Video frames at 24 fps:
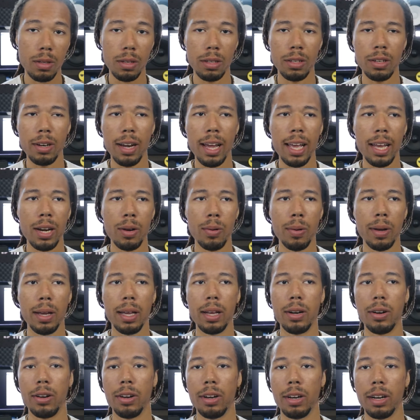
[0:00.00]
your
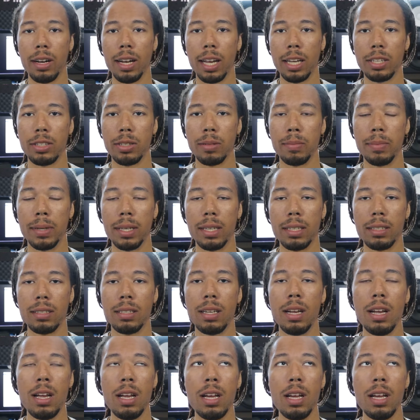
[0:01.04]
808 or your electric bass.